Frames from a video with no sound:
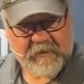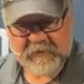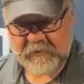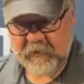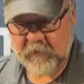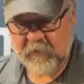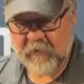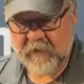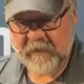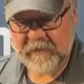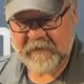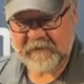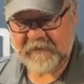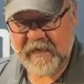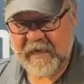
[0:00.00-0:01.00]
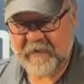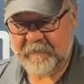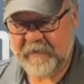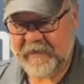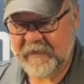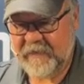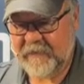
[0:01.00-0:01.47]
So it's got to
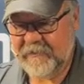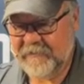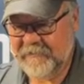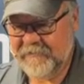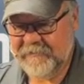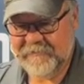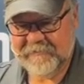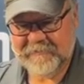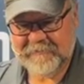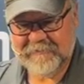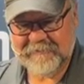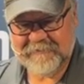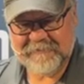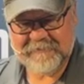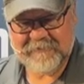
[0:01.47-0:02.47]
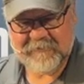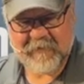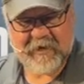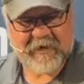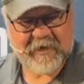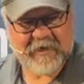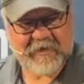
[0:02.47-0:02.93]
be
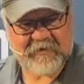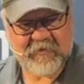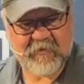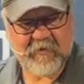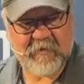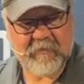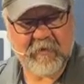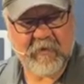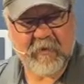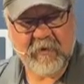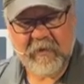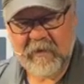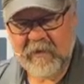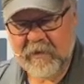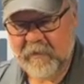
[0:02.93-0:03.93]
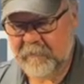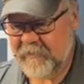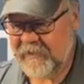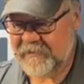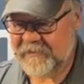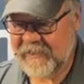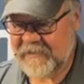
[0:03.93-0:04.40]
rugged and durable,
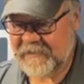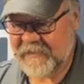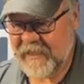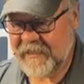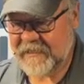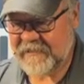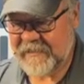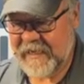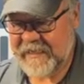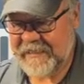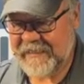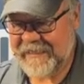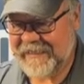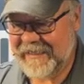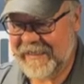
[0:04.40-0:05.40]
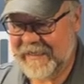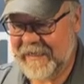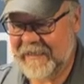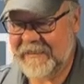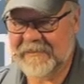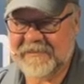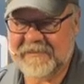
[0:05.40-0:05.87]
but as light as I can get
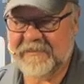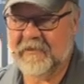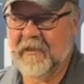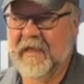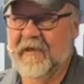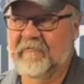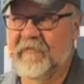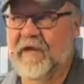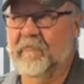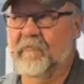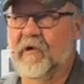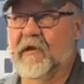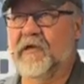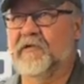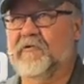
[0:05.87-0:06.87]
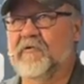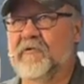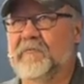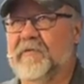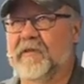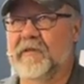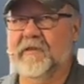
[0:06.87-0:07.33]
it and still have that rugged
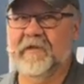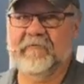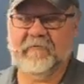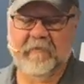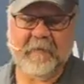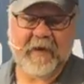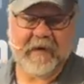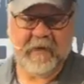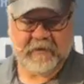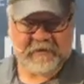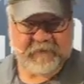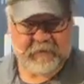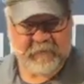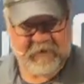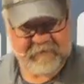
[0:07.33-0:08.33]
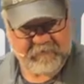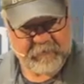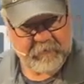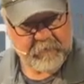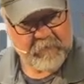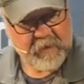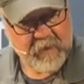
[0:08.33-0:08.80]
durability for my hunting
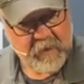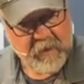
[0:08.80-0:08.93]
rifle.